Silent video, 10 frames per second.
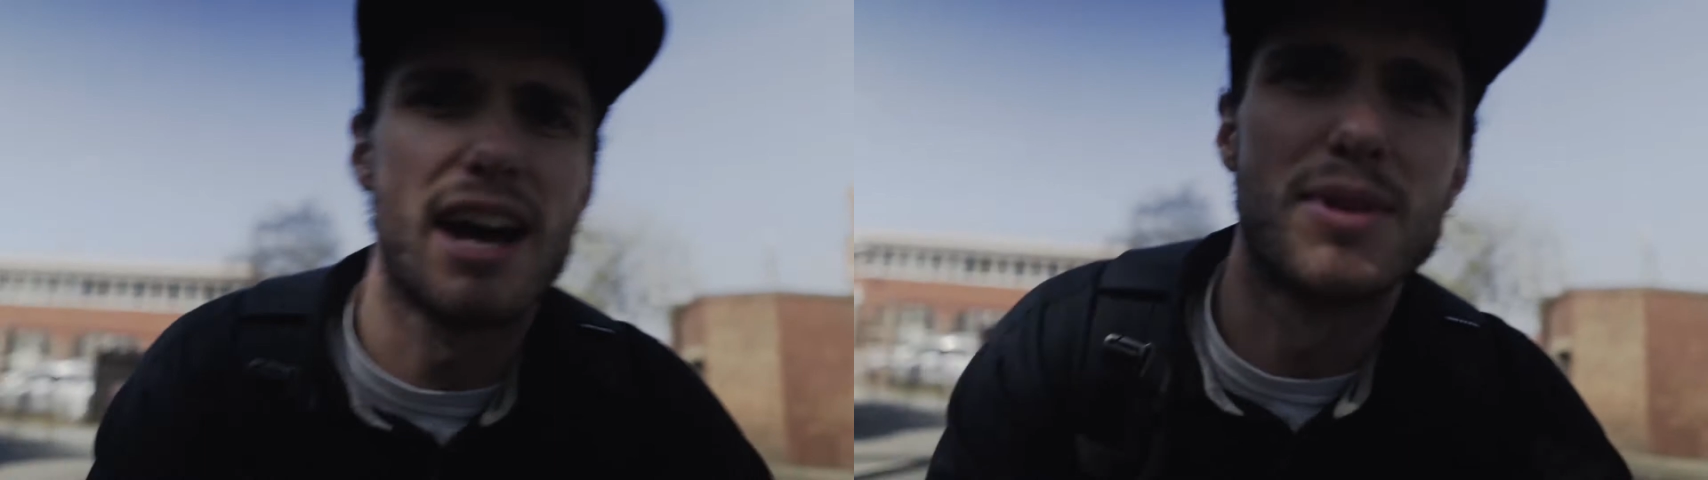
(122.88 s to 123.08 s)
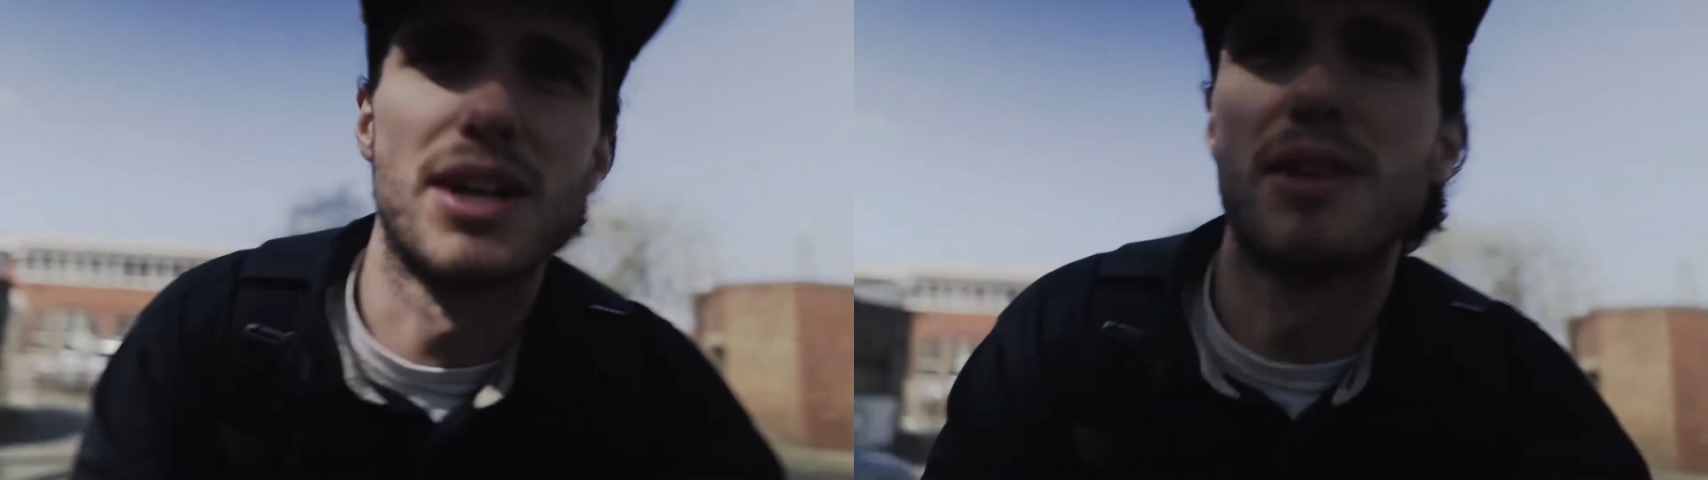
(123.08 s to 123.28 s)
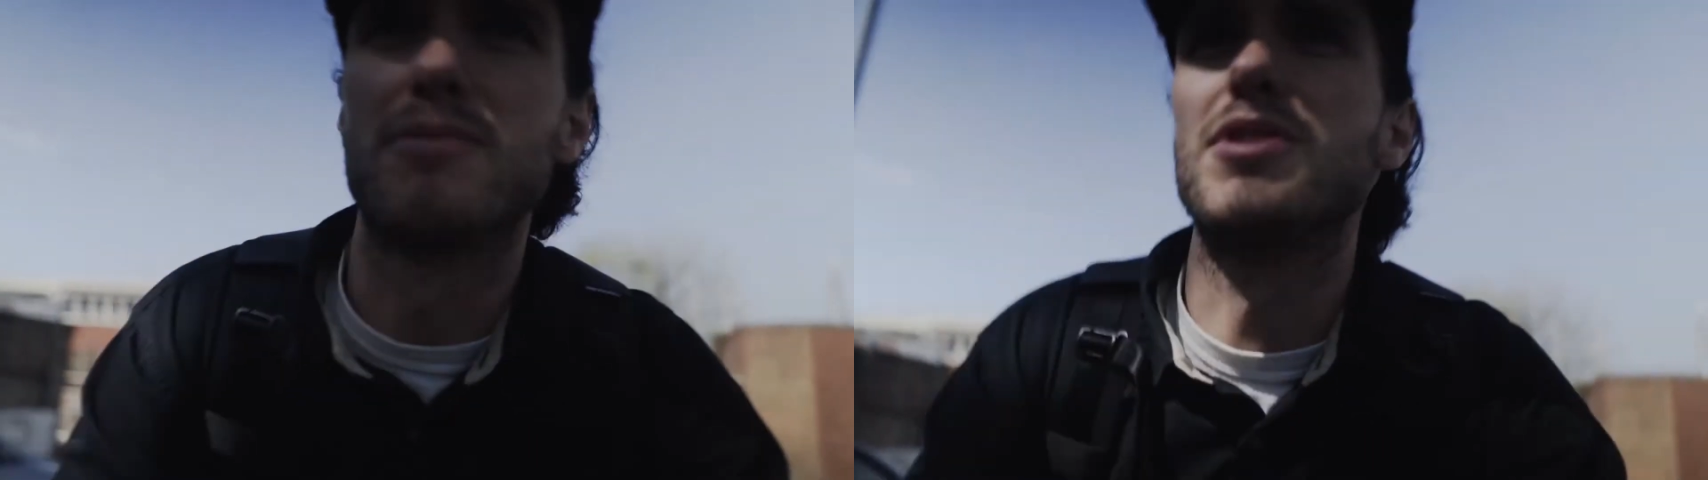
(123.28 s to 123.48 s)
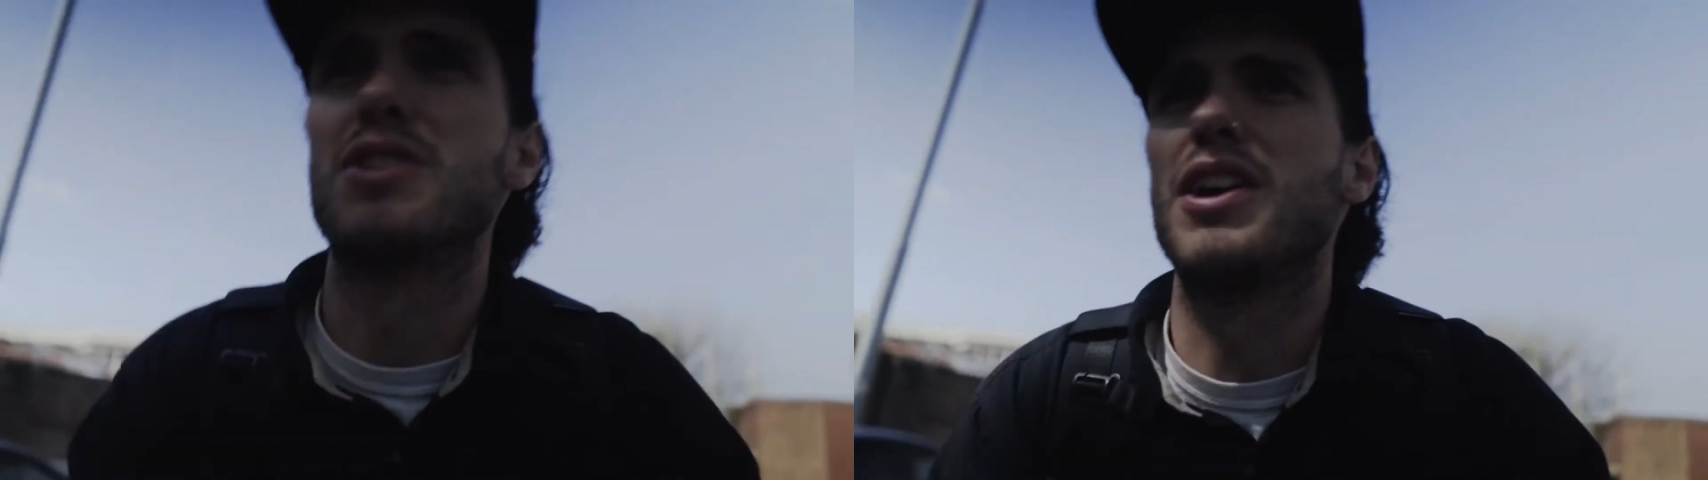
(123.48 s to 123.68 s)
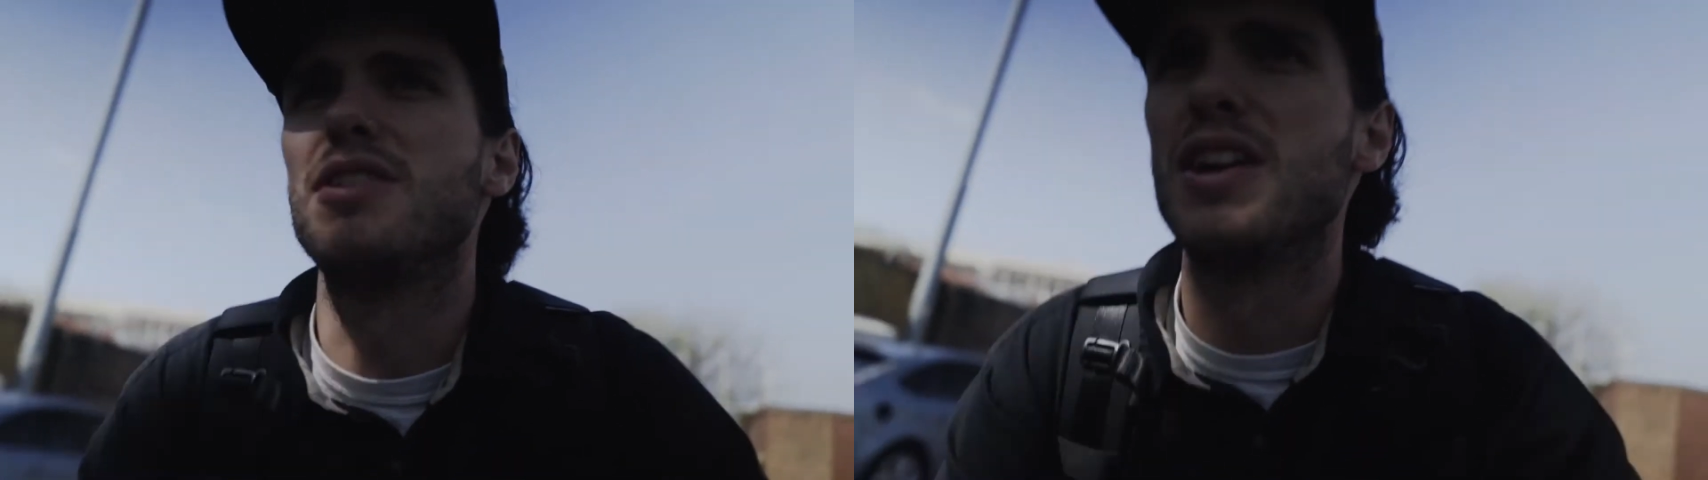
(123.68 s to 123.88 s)
out of my comfort
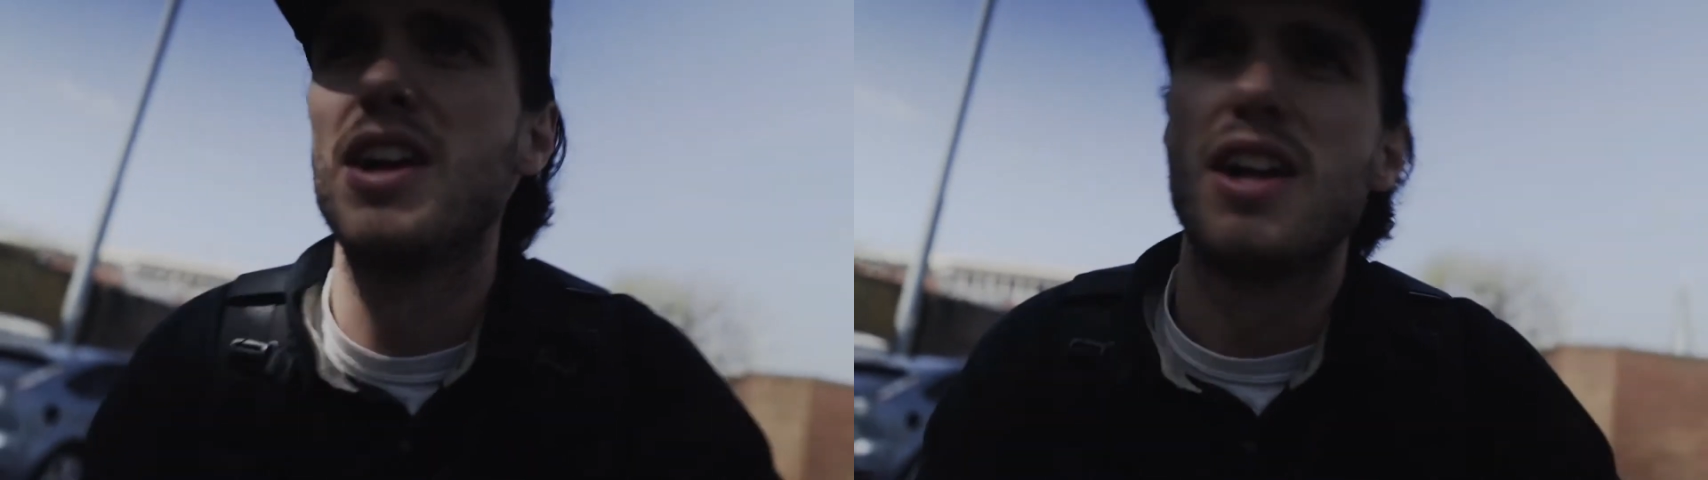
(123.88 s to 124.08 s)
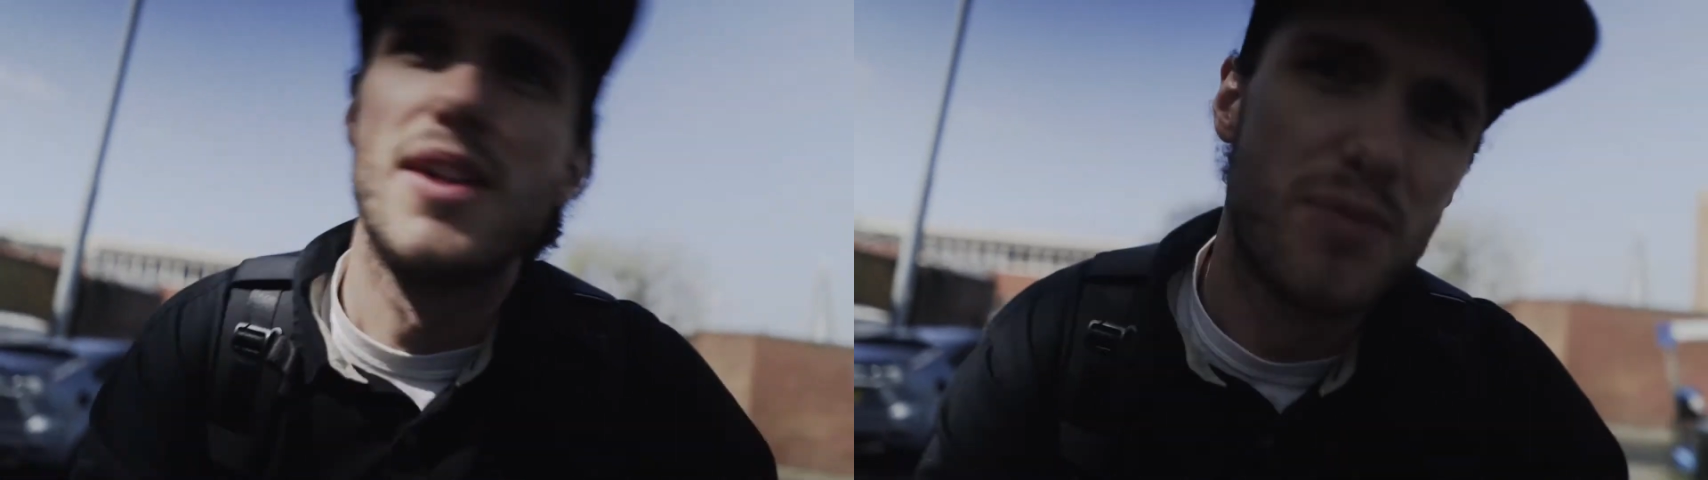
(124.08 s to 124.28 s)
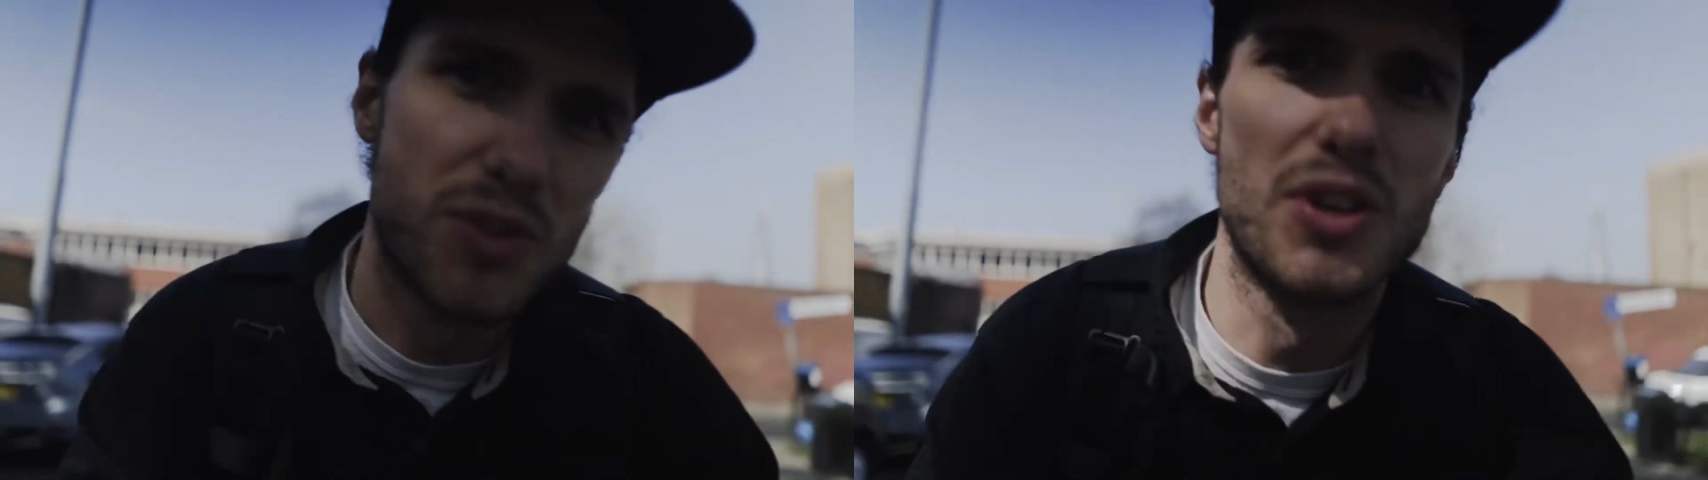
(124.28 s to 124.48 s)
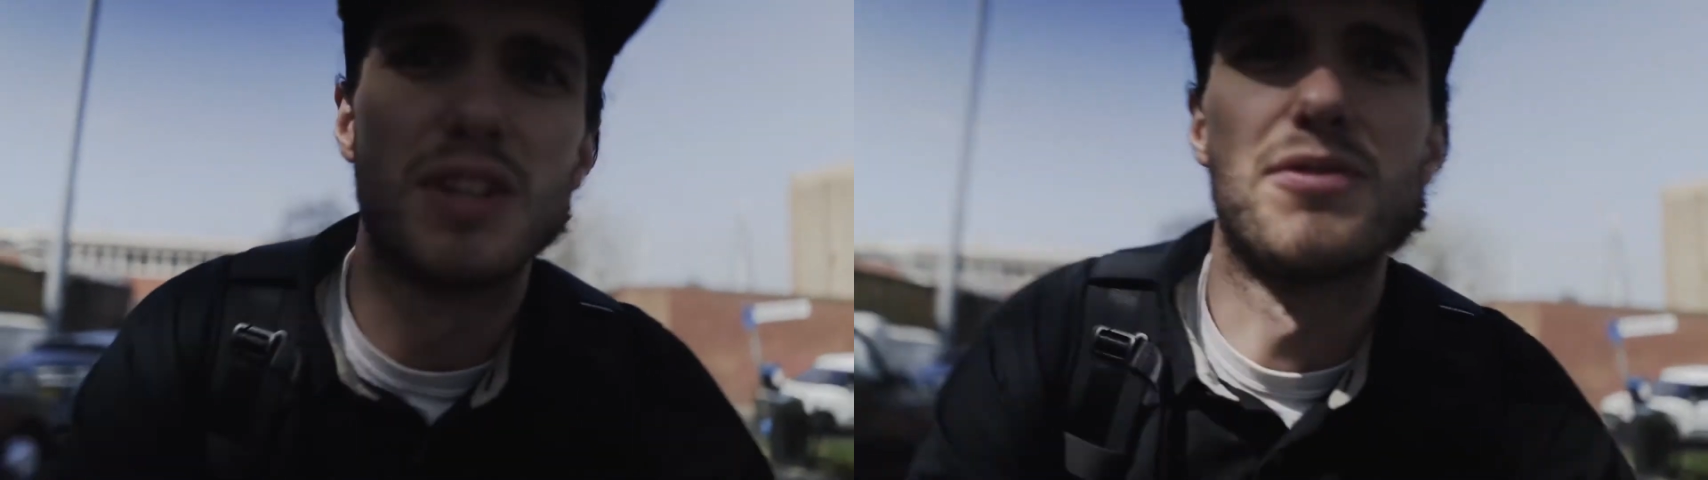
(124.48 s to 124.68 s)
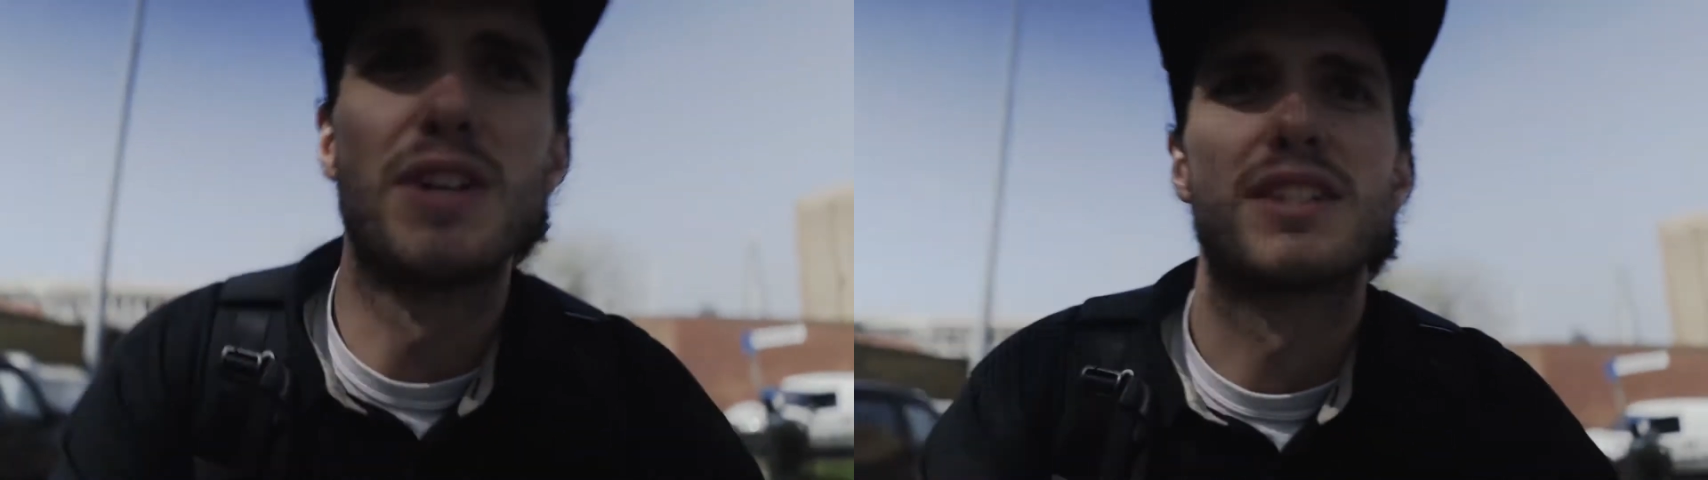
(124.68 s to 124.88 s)
zone,
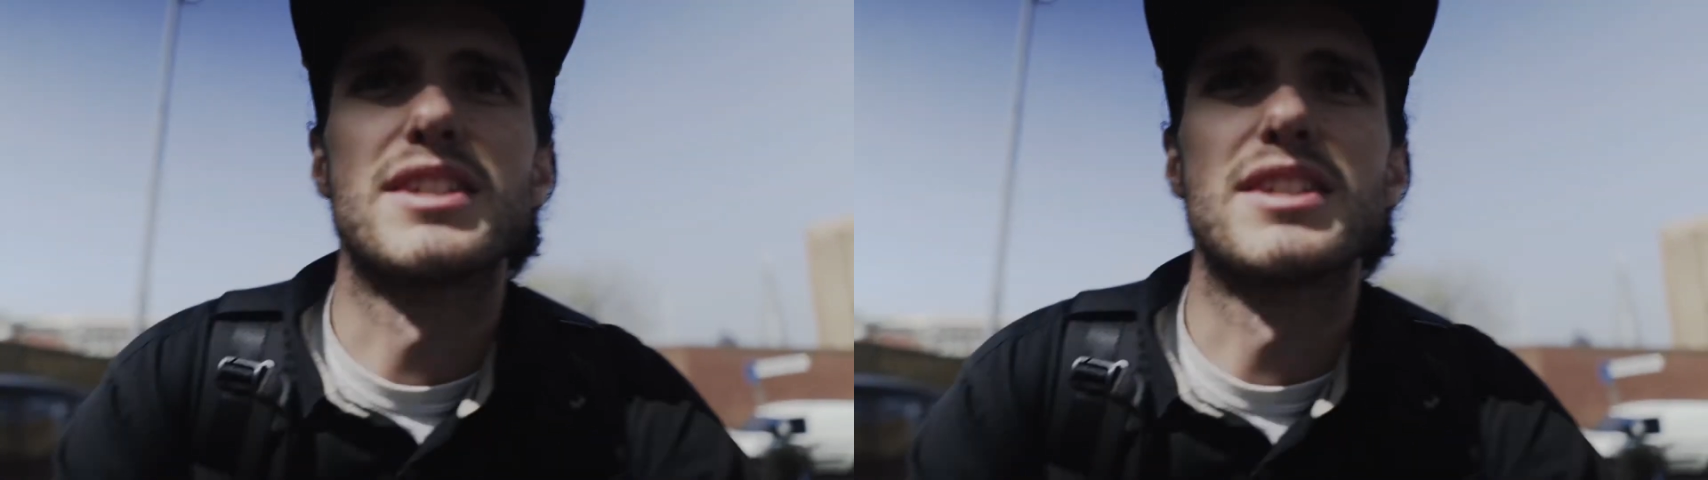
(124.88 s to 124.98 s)
doing the things